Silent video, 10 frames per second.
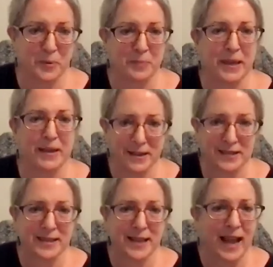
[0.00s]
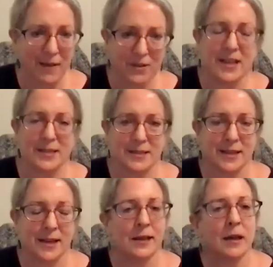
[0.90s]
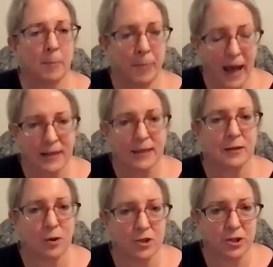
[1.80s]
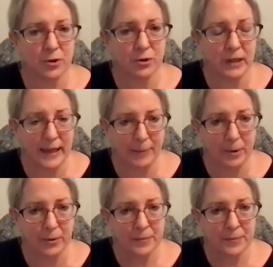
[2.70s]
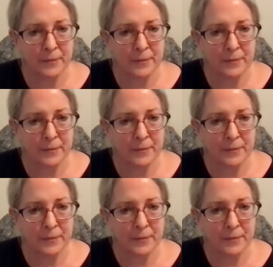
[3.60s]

because I have this pathological label.